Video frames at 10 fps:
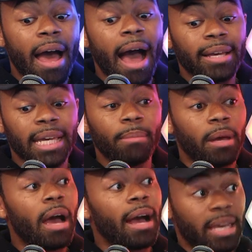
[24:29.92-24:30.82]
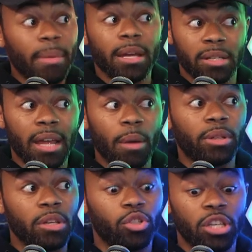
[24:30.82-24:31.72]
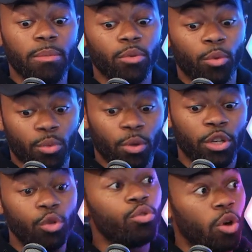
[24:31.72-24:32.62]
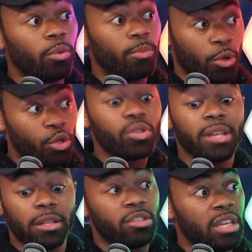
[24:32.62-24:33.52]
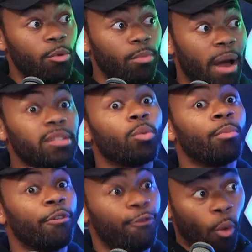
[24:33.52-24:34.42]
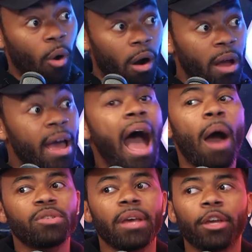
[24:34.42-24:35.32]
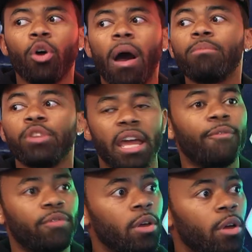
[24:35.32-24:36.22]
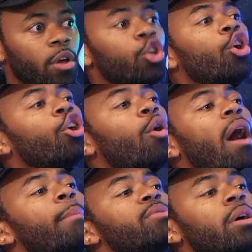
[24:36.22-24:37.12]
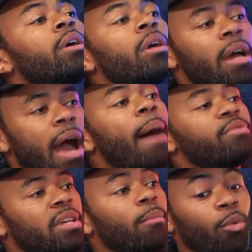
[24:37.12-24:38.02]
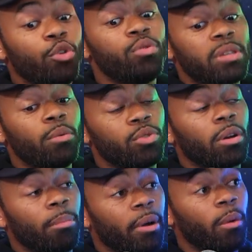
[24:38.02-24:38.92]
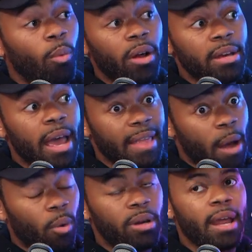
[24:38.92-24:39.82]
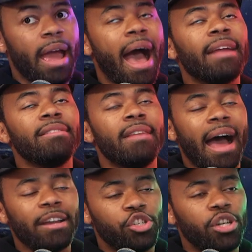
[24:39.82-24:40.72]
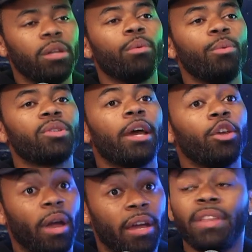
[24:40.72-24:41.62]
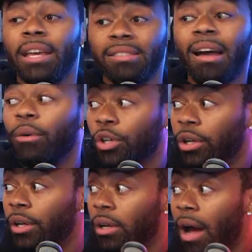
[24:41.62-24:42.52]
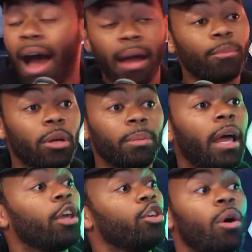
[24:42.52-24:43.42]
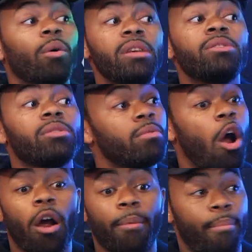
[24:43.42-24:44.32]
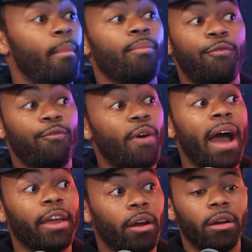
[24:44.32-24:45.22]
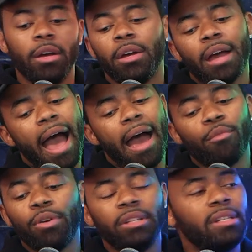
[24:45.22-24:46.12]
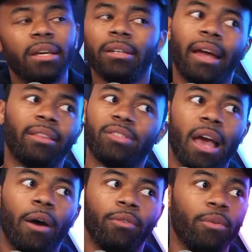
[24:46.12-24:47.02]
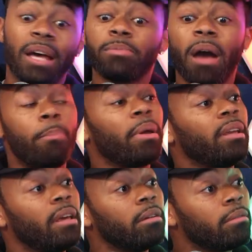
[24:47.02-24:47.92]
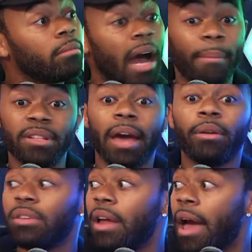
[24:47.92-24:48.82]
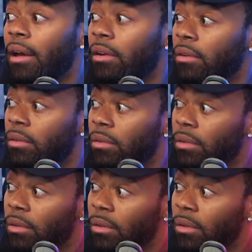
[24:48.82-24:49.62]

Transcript: lie. I I came in here today with these team. when you told when you said these team mics before, I was like, no, well, I didn't I'm, tell y'all today. No, no, no. Like I'm before, yeah, yeah. I'm saying when you said you was gonna bring them one day, that one day, I I genuinely was like, yo, if they sound good, I'm gonna be like, yo, these are fire. I really didn't like the sound of them. That's my opinion. That, I'm entitled the to only, that. The only